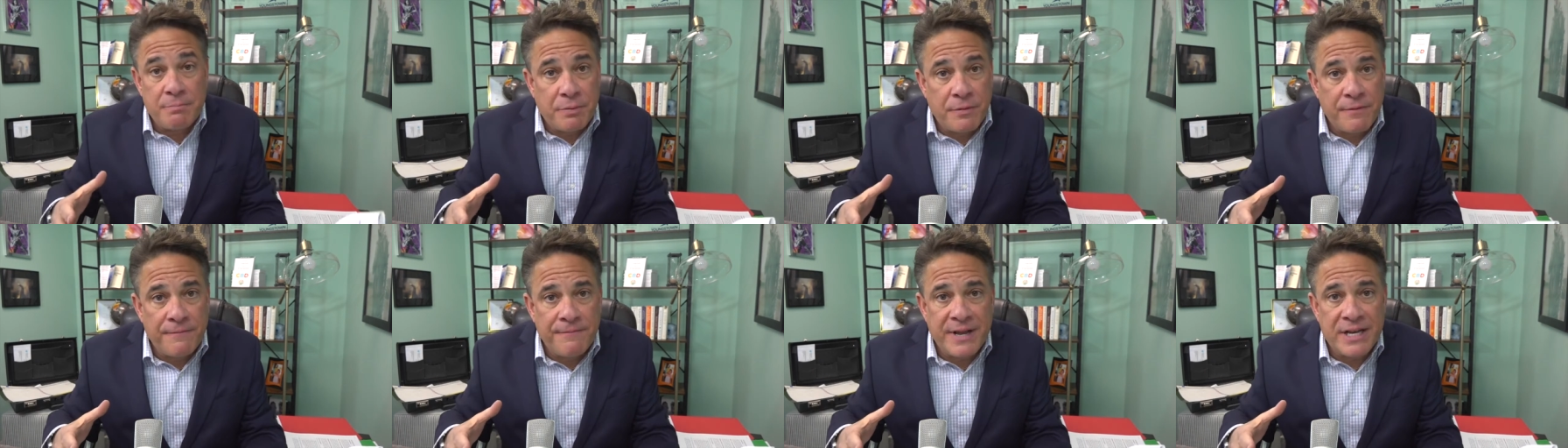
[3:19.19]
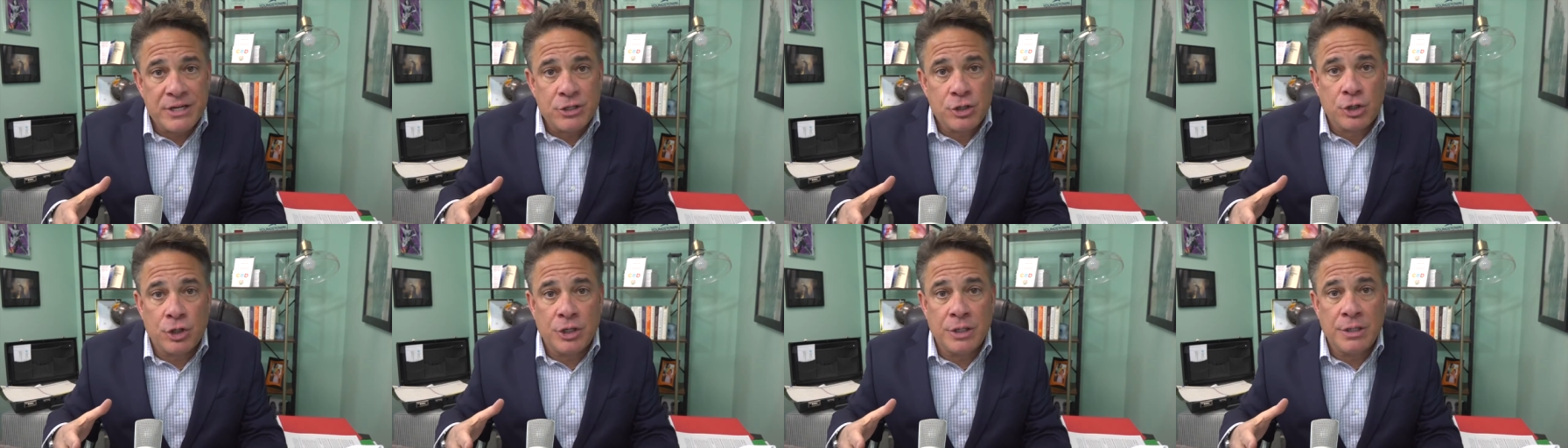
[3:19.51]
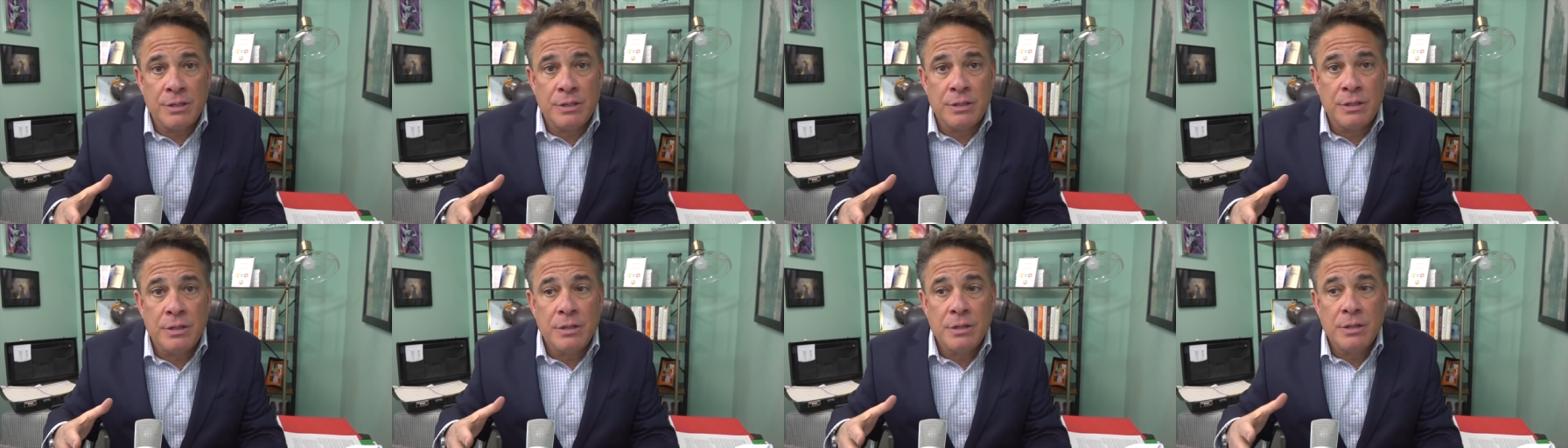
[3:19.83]

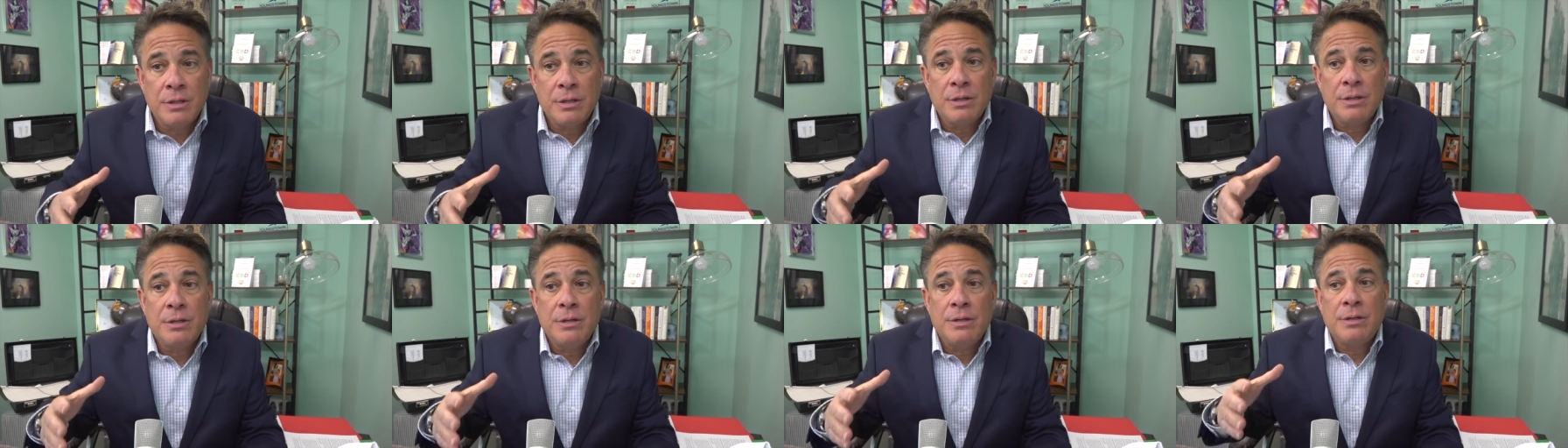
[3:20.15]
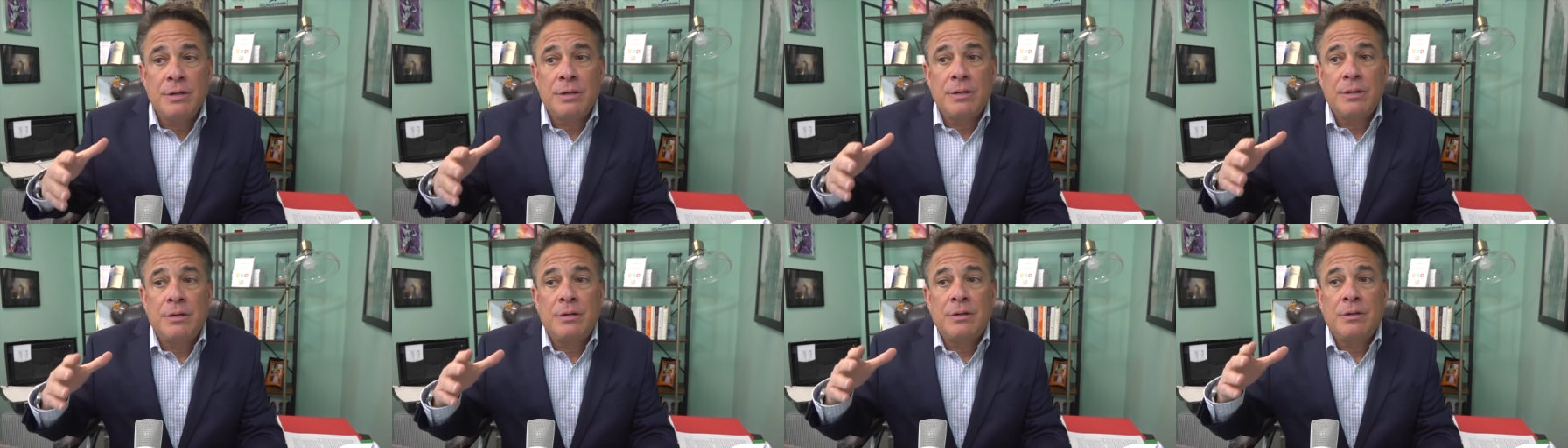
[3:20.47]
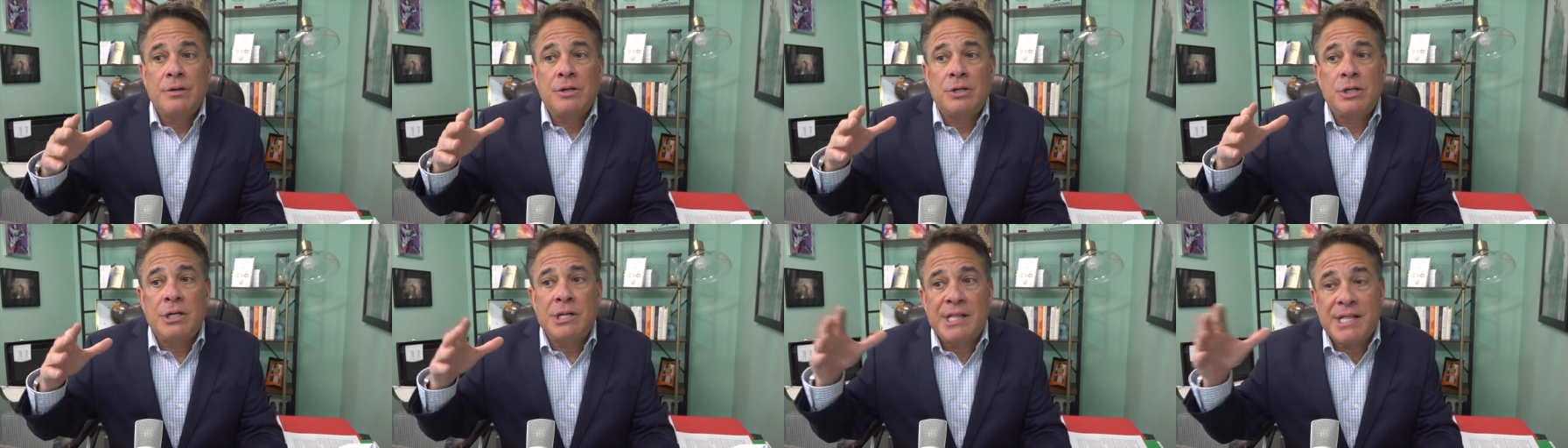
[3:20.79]
prevention,
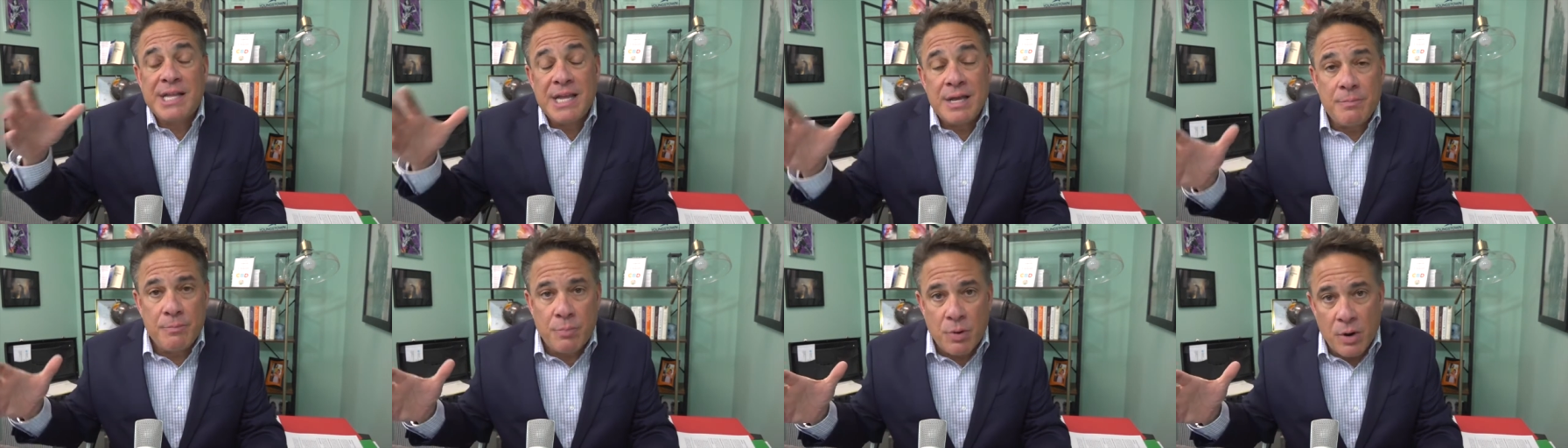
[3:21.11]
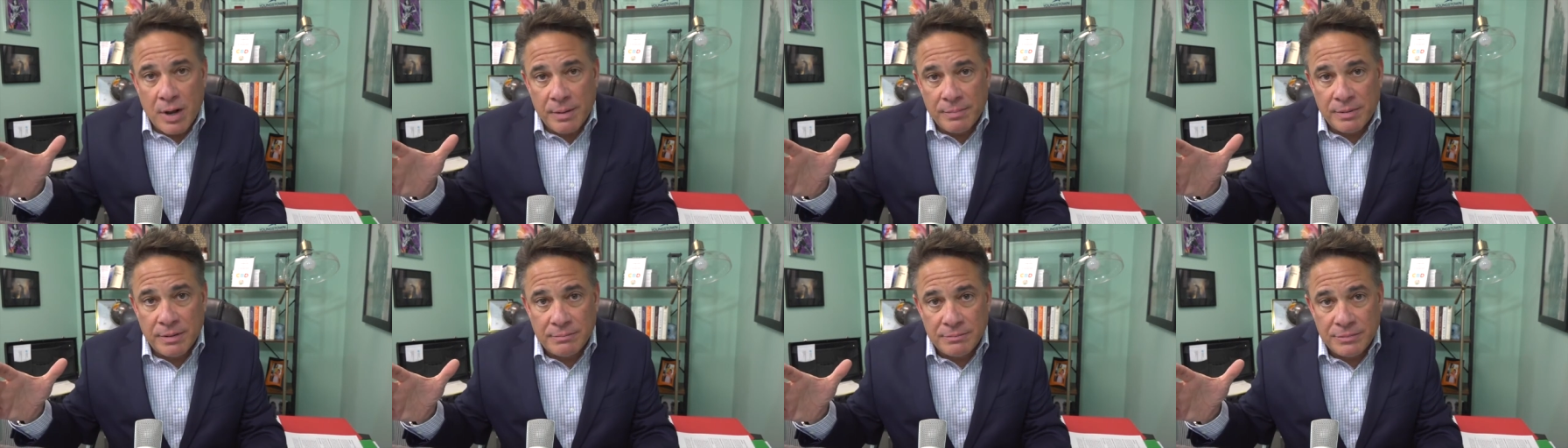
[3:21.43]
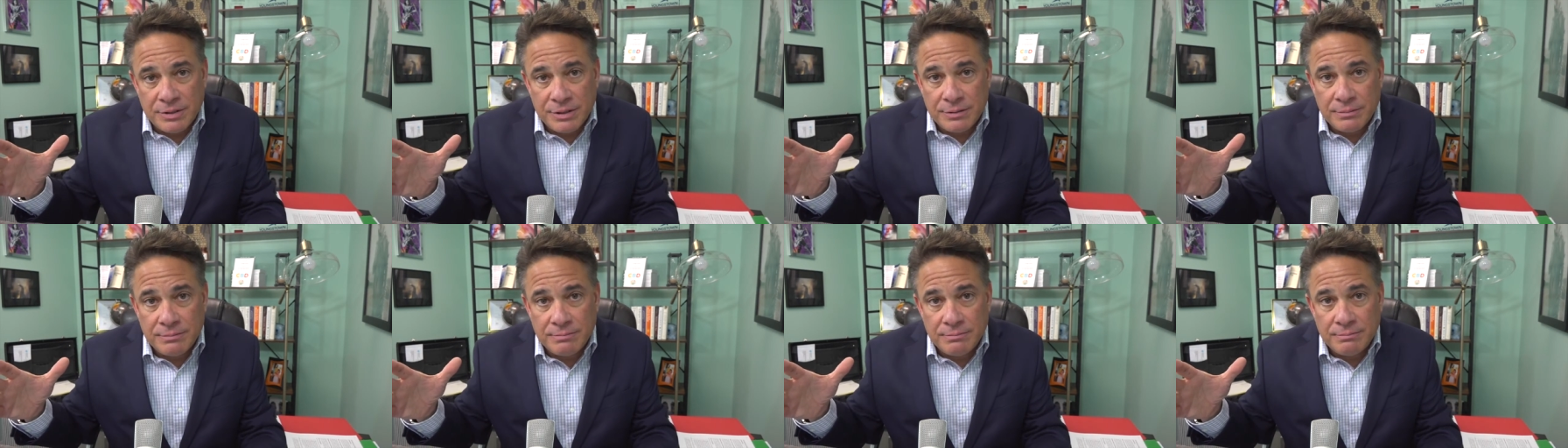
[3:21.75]
to skin
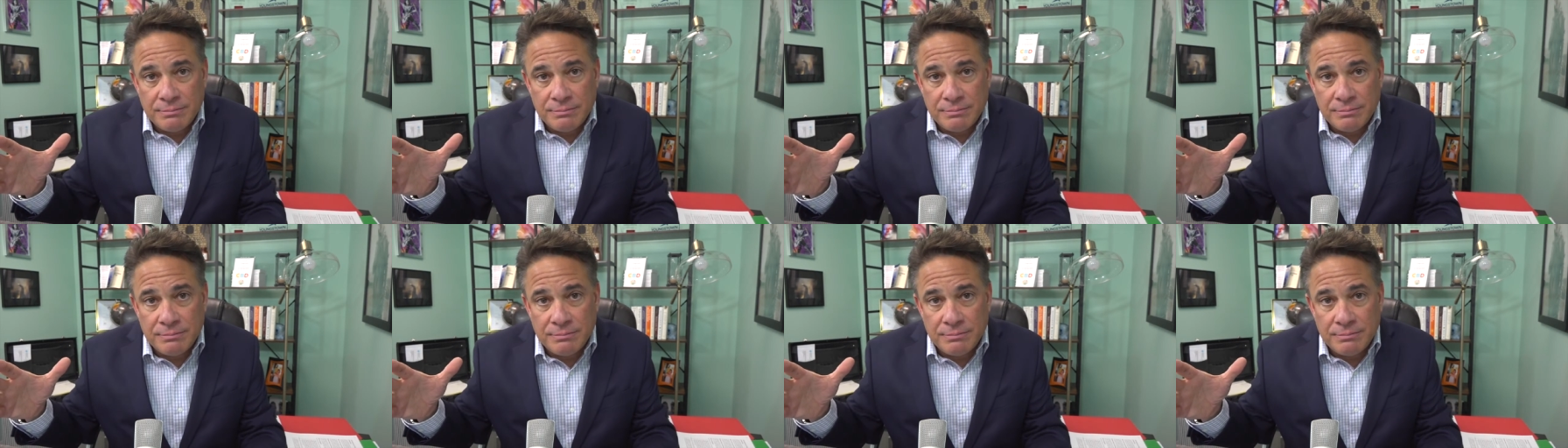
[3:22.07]
problems.